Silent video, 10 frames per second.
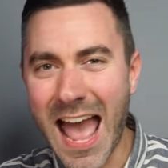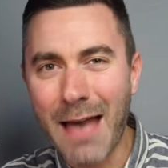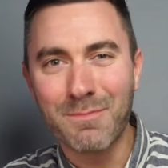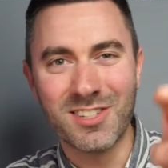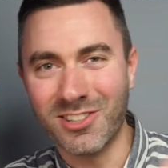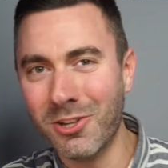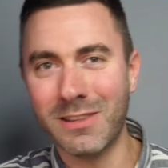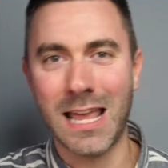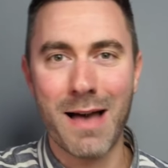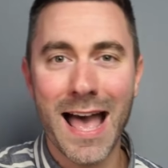
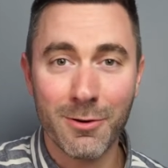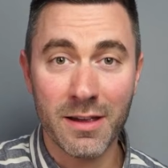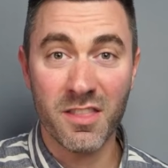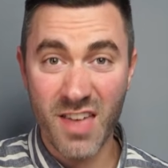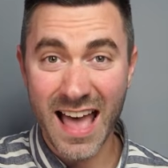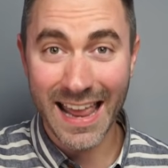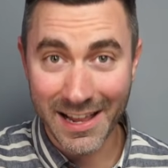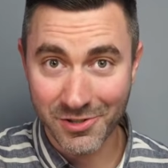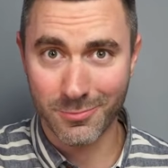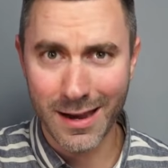absolutely, I'm hiring that
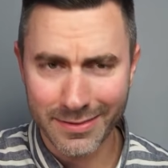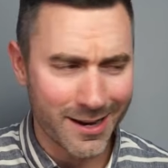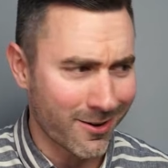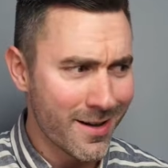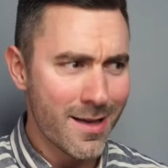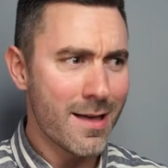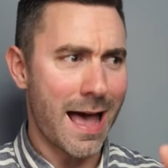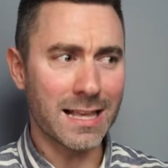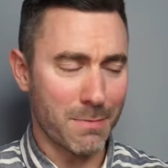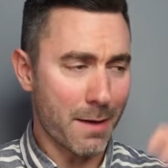agent right there
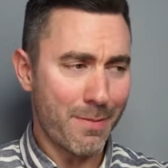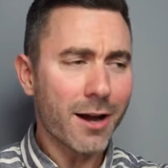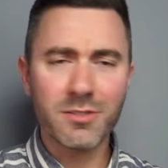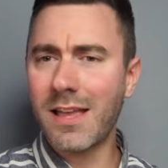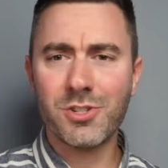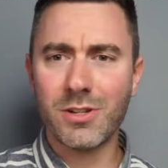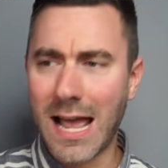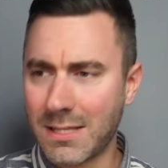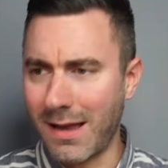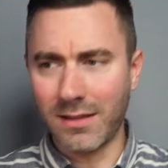as my buyer's agent,
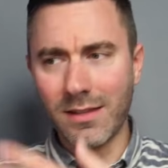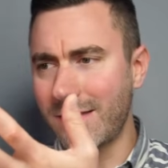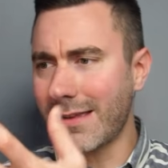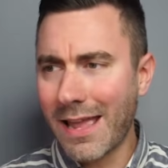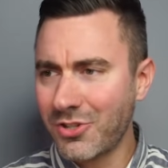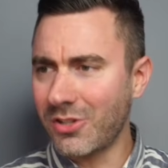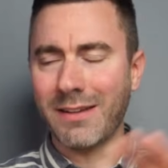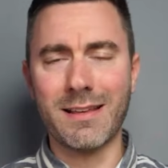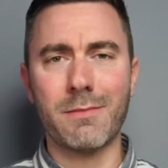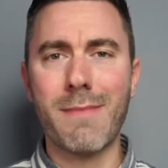as my listing agent.
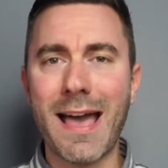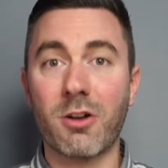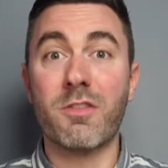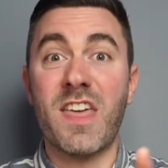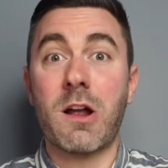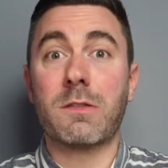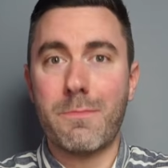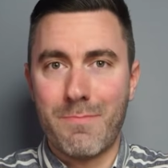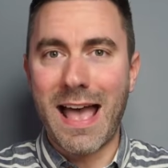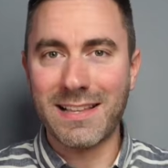It doesn't matter, they're the
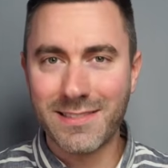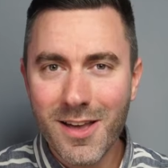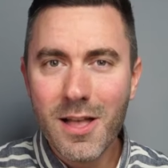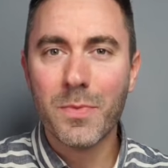best.